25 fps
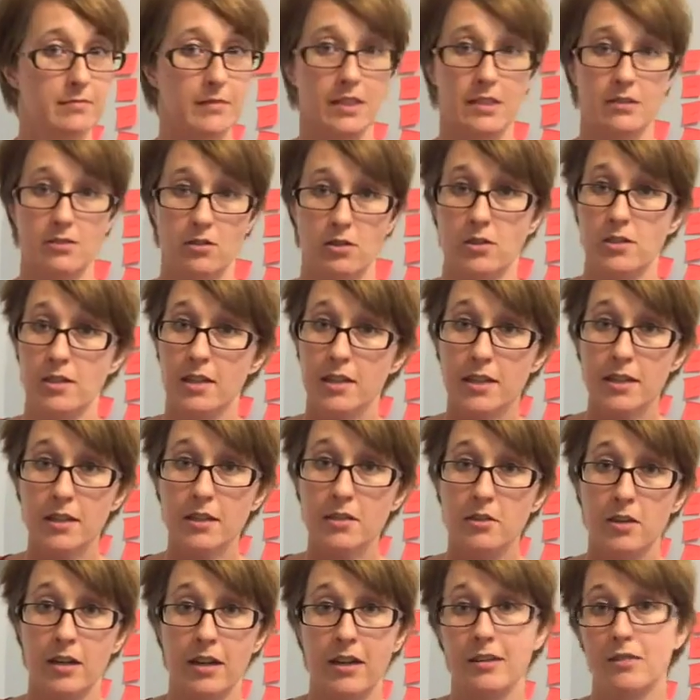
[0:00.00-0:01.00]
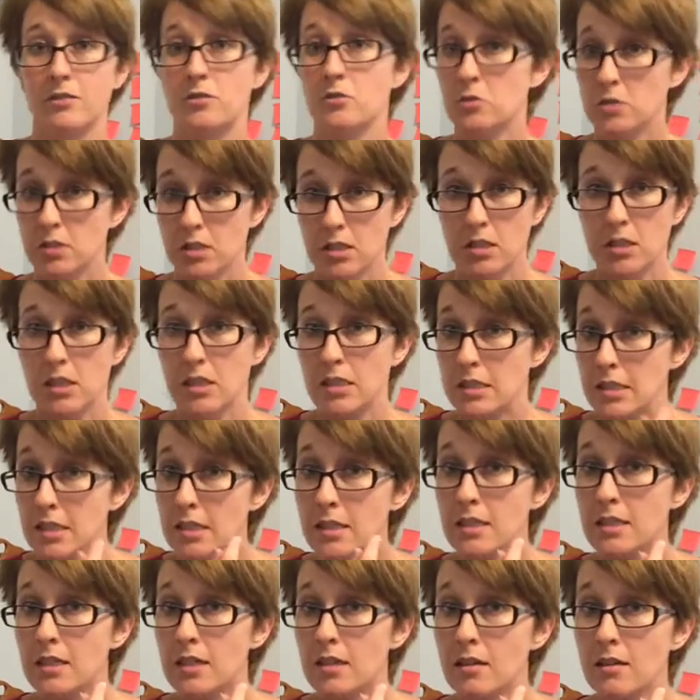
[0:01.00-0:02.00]
starts getting in there again. As soon as he gets
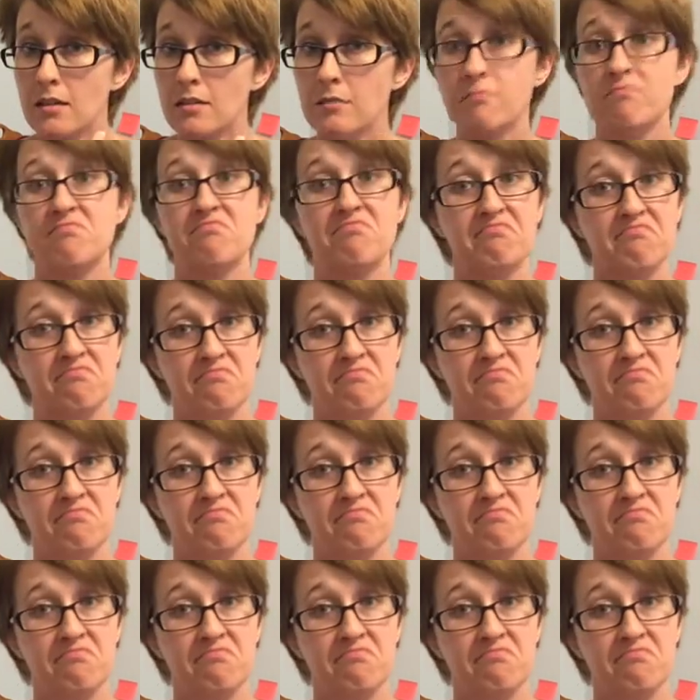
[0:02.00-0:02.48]
in there,